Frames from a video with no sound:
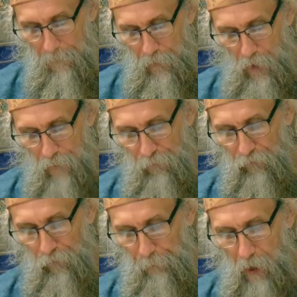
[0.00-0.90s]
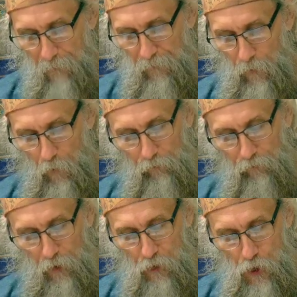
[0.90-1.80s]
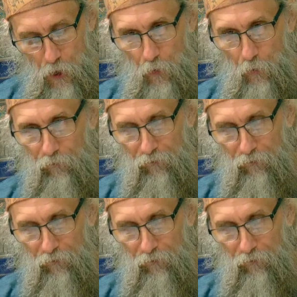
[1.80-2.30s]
The office of prophet holds two